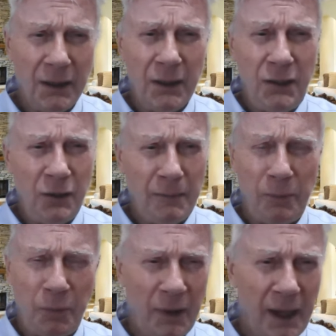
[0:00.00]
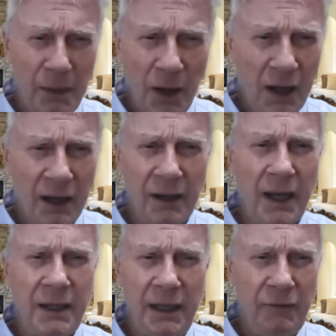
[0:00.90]
You know, put it on the market at
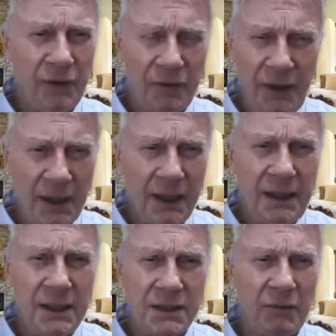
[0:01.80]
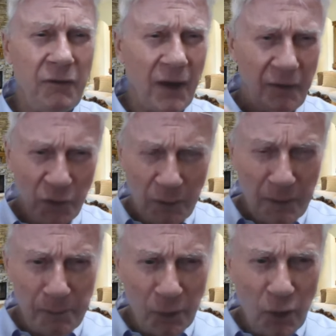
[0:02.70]
nineteen fifty, nineteen seventy-five, a little
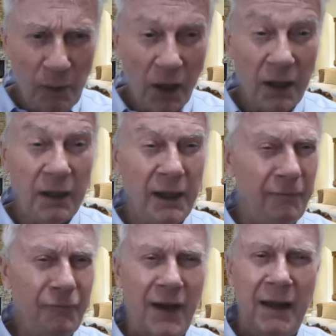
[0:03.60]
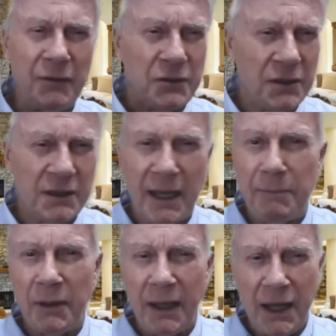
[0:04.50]
bit below market, get five or six
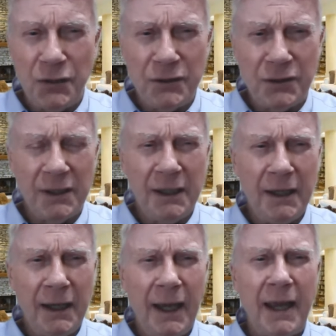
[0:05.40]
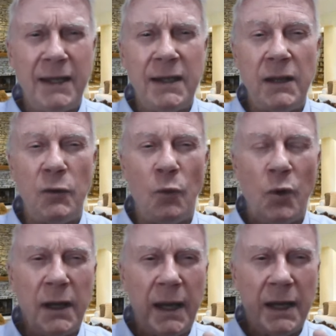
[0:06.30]
applications, and take the
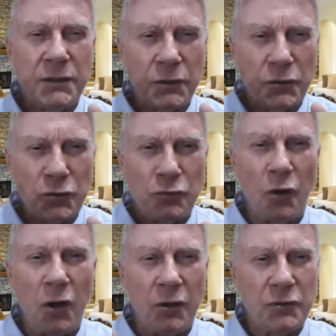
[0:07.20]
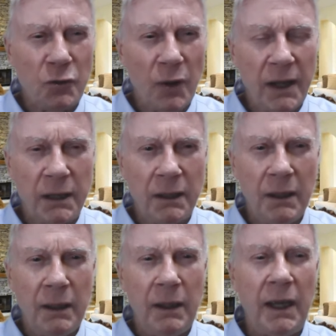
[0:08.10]
one that has the strongest credit
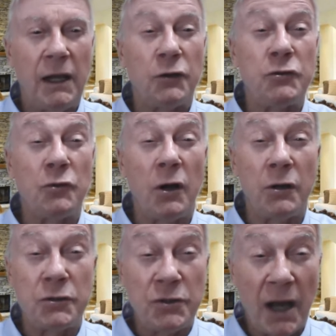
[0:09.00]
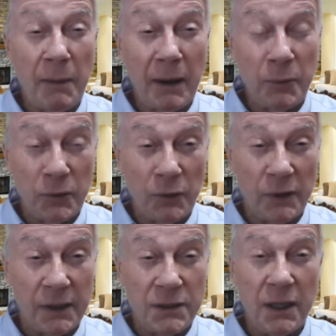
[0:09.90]
and the strongest job
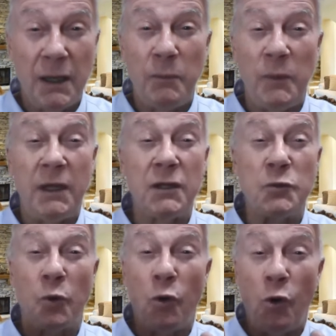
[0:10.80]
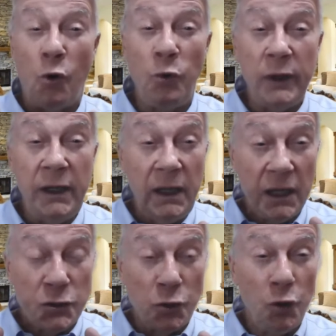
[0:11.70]
opportunities, because we're only
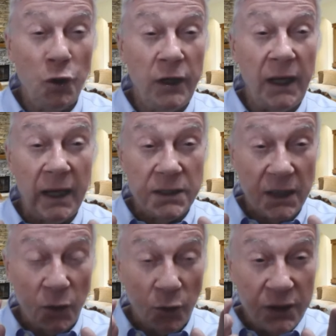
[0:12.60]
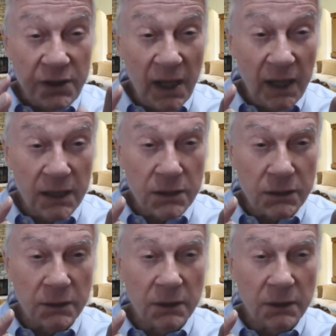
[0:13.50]
as good as our tenants.